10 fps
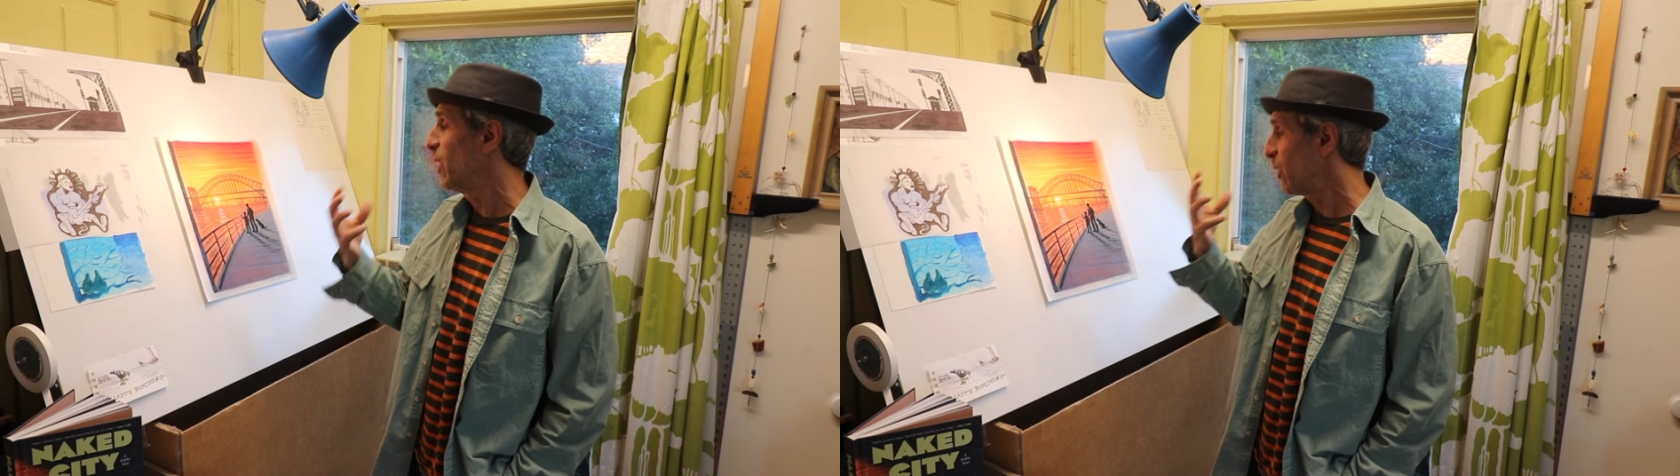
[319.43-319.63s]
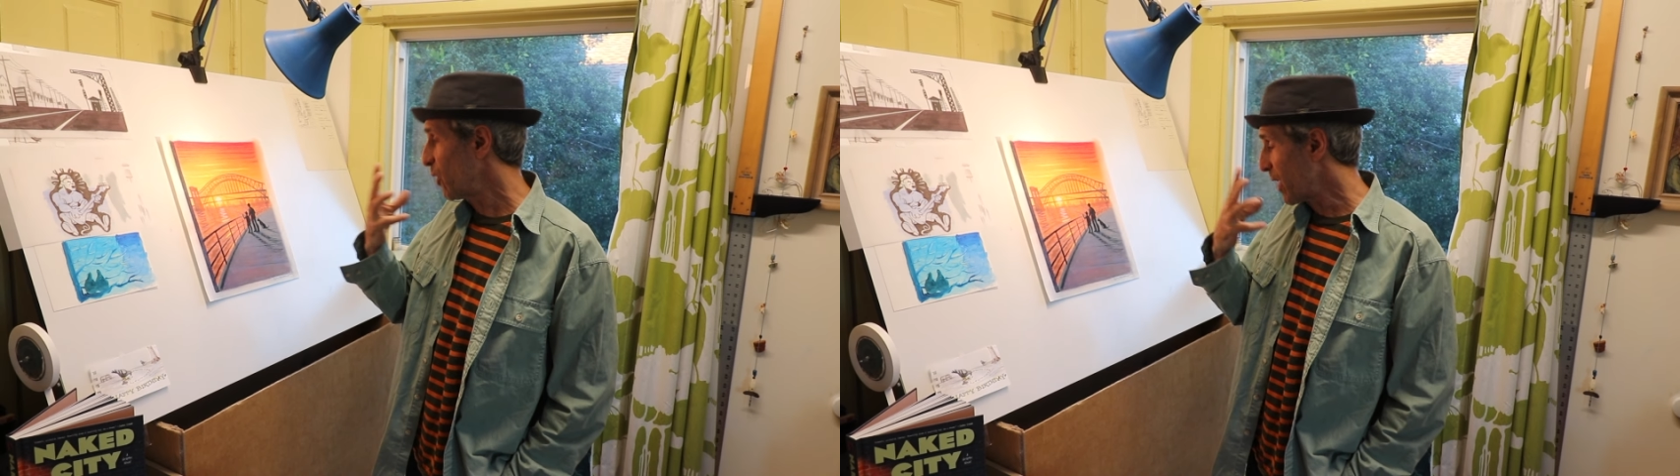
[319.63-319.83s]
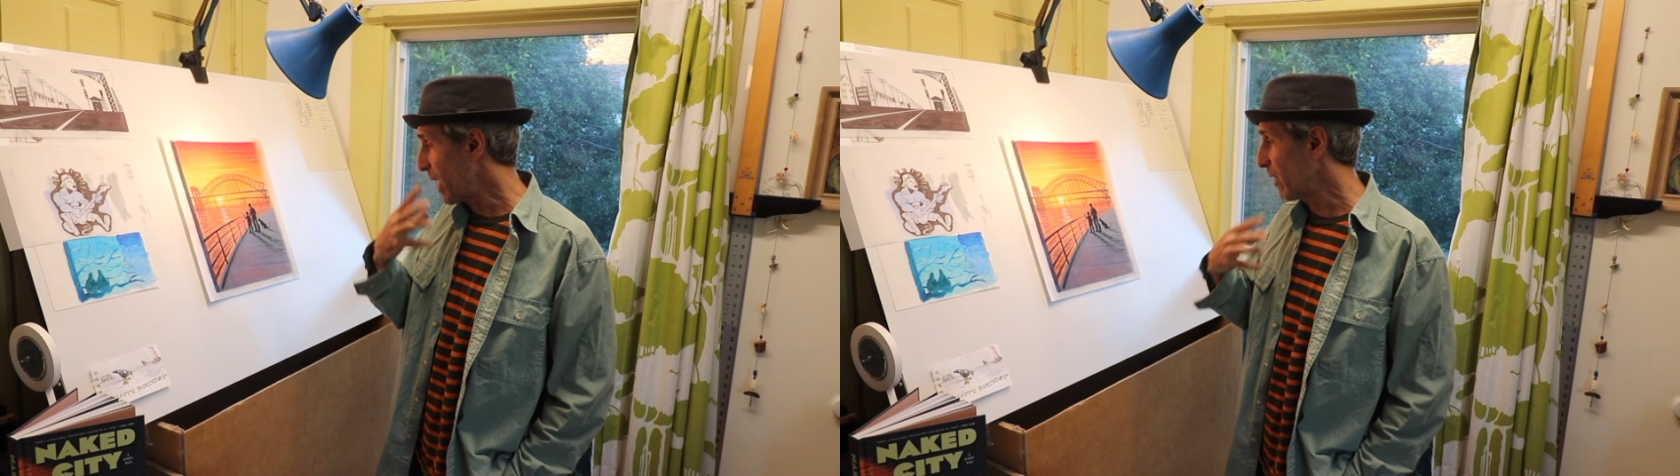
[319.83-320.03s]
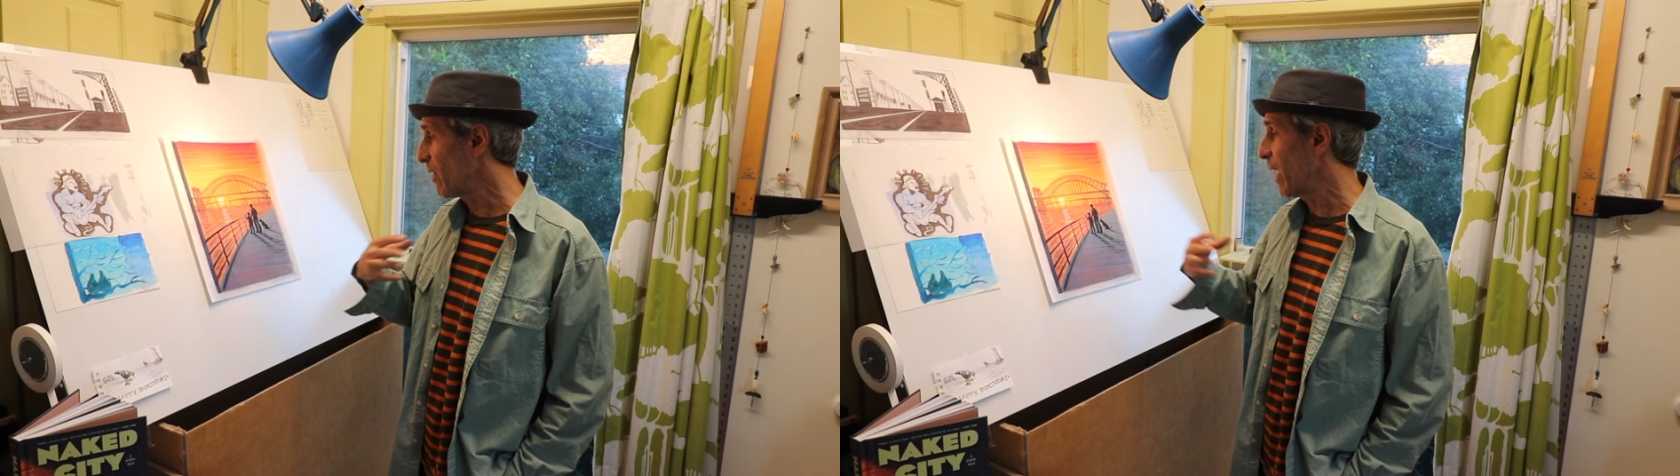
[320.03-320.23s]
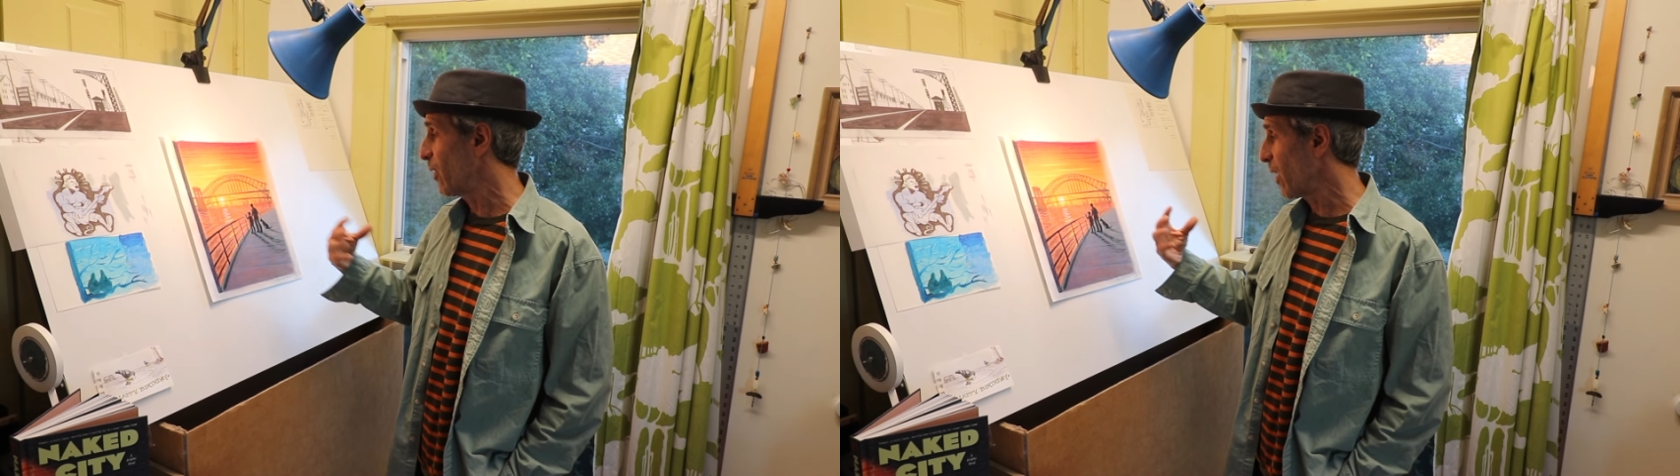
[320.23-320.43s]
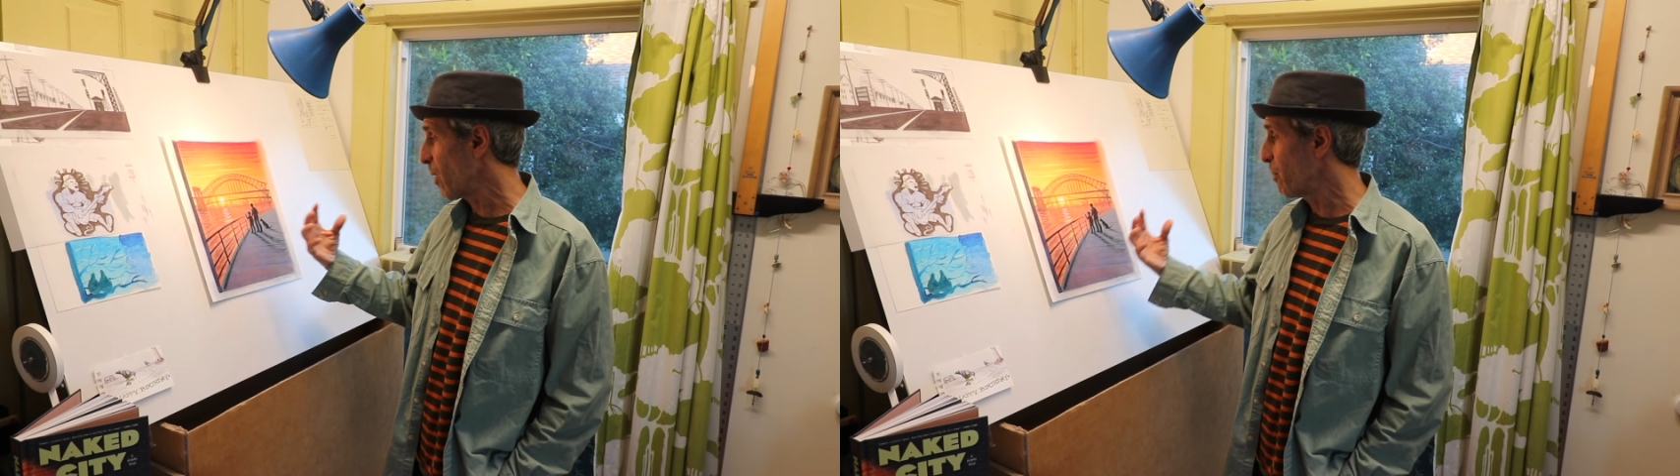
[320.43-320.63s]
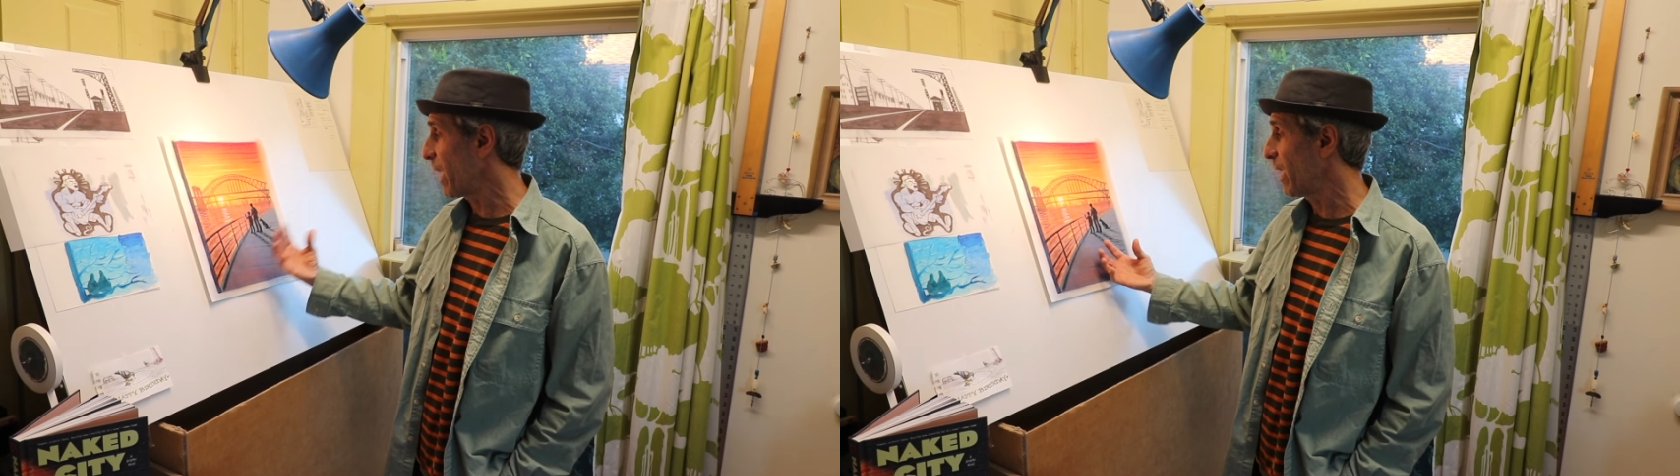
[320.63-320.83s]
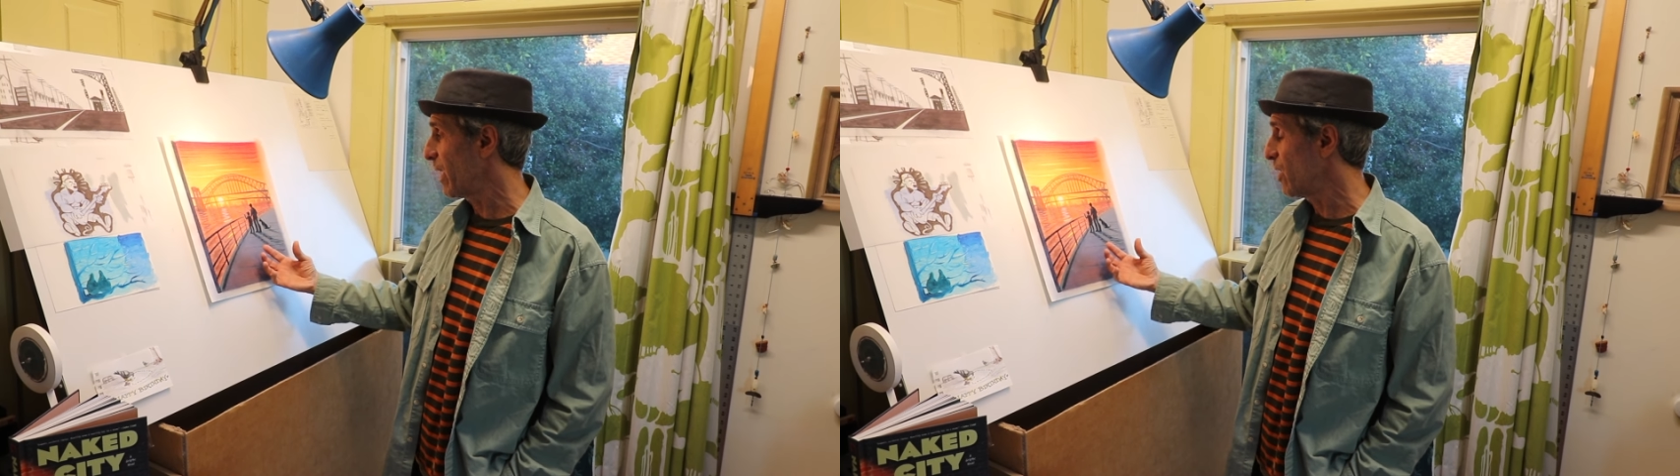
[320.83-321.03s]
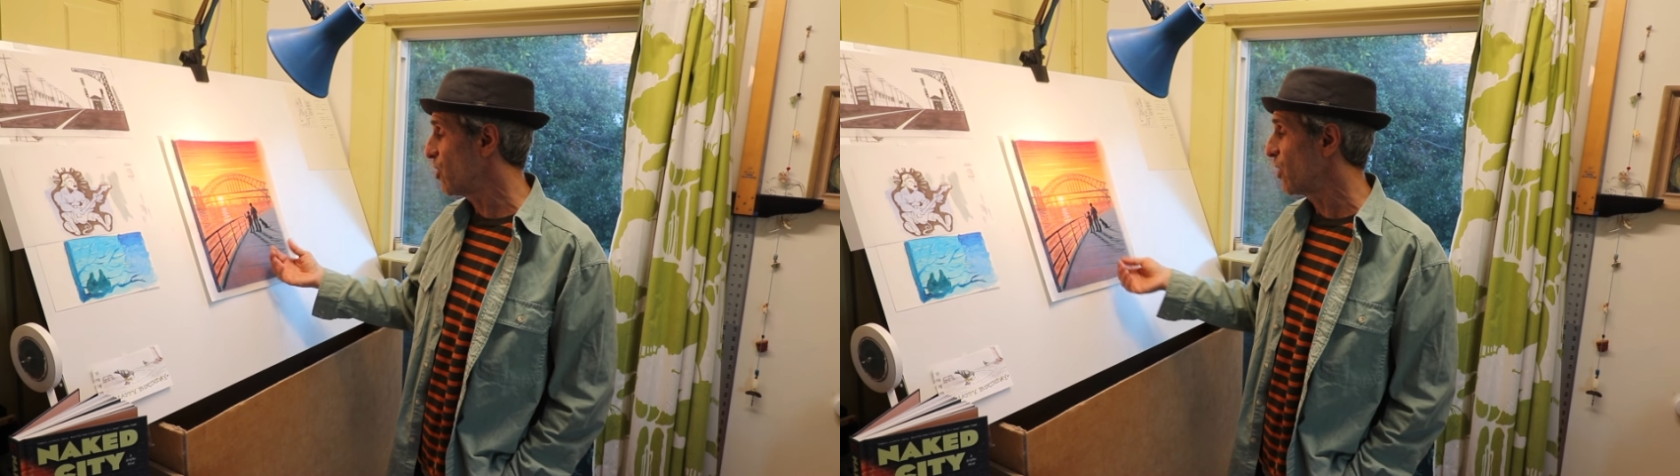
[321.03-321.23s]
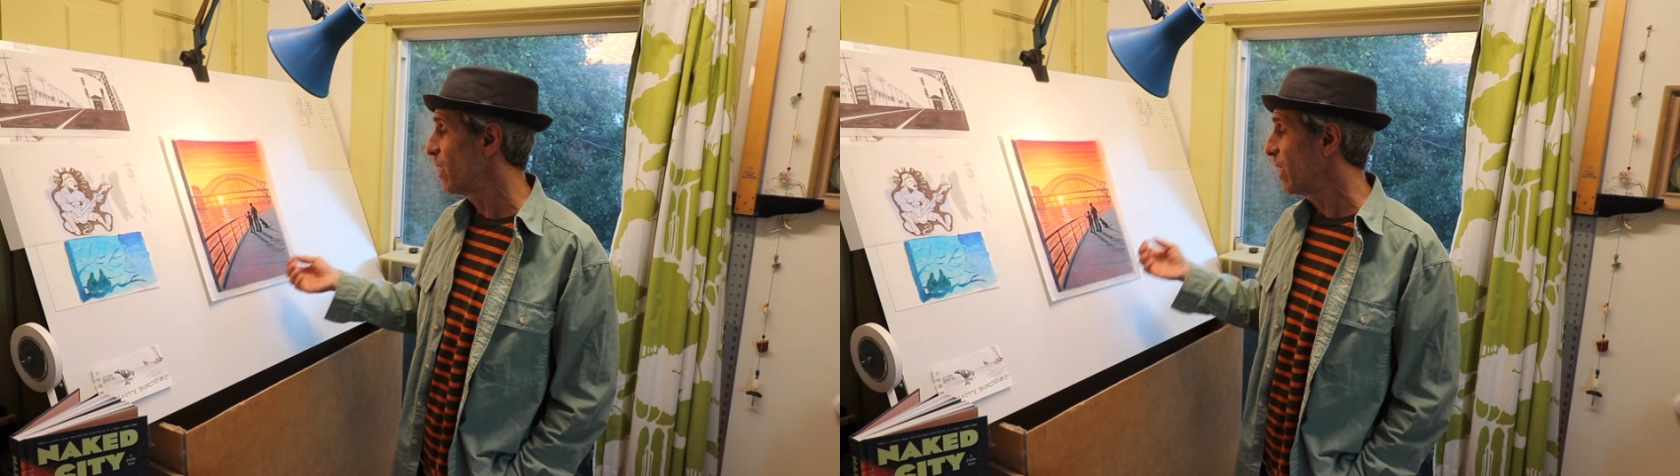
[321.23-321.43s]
to get it down on the page